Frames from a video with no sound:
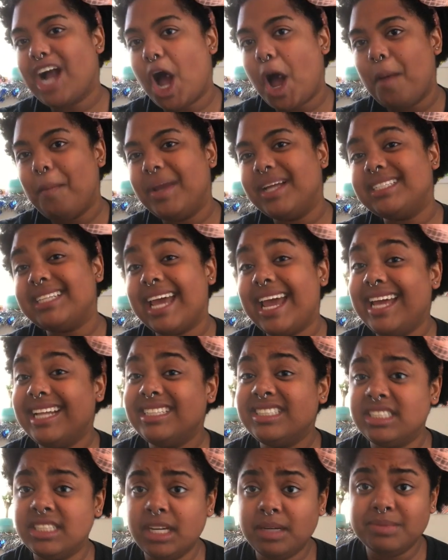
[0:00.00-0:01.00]
comment,
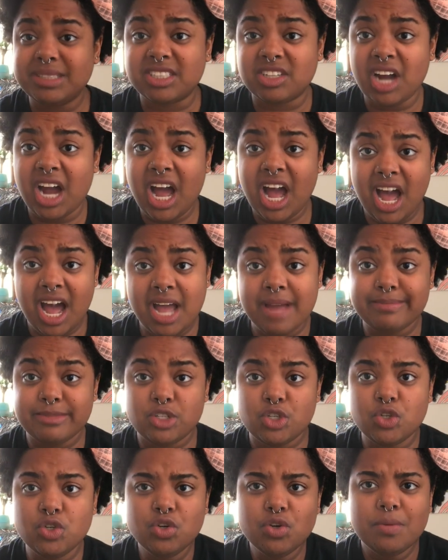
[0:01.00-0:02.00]
and subscribe
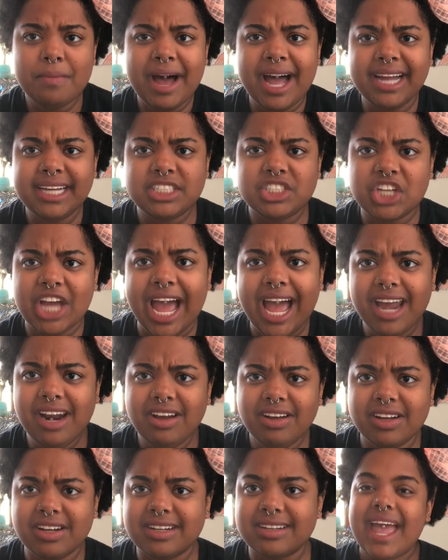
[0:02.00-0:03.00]
to my
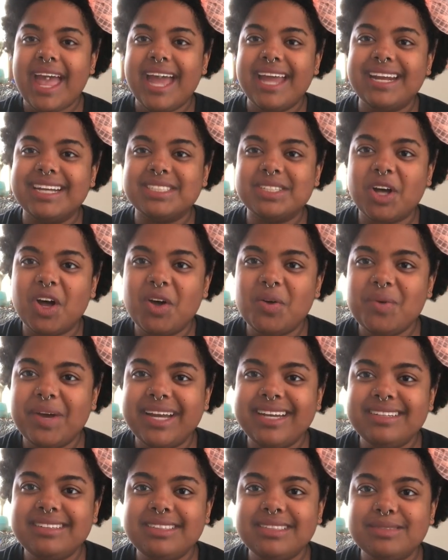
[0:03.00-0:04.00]
channel. And as
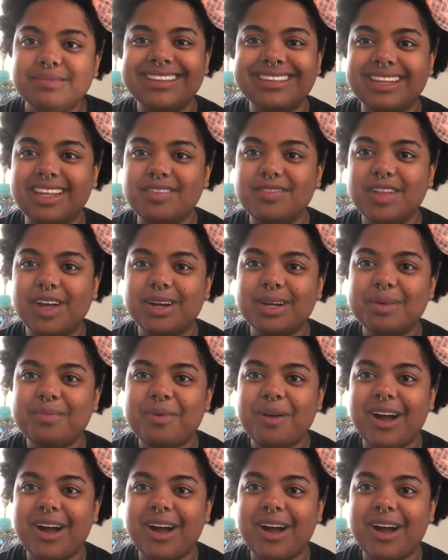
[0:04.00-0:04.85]
always, live long and